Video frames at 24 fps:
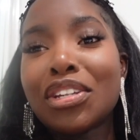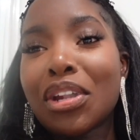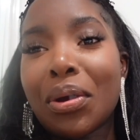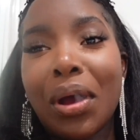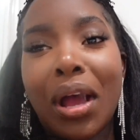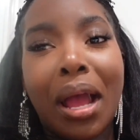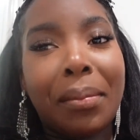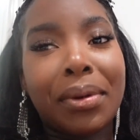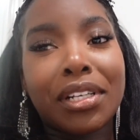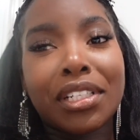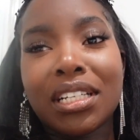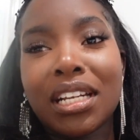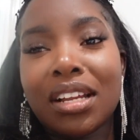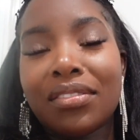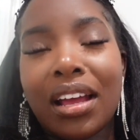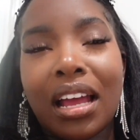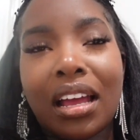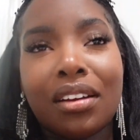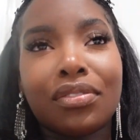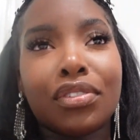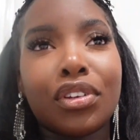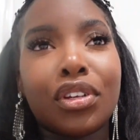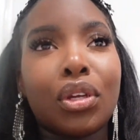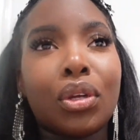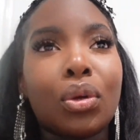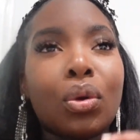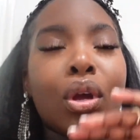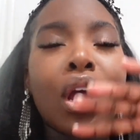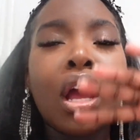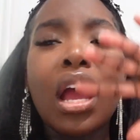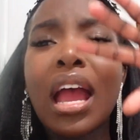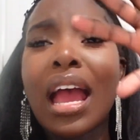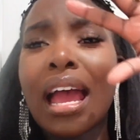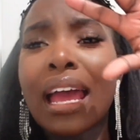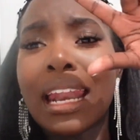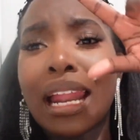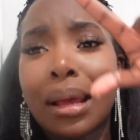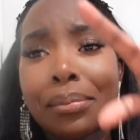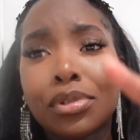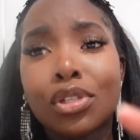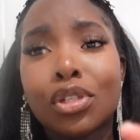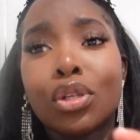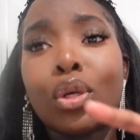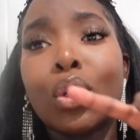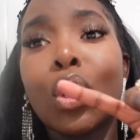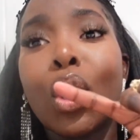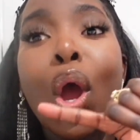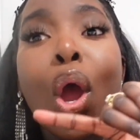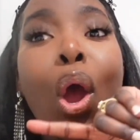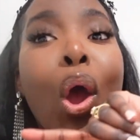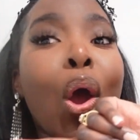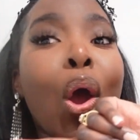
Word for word: know how much love I have for you. An absolute